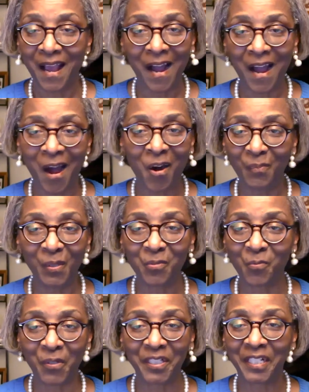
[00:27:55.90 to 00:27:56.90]
almost
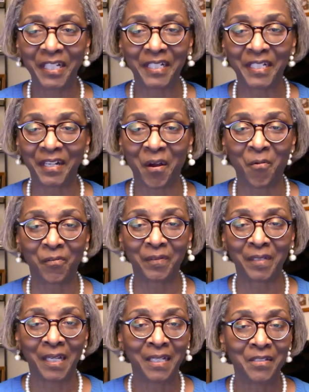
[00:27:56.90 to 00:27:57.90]
wanted to cut it off.
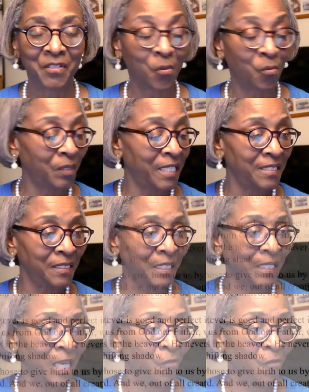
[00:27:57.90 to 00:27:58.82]
So let's look at our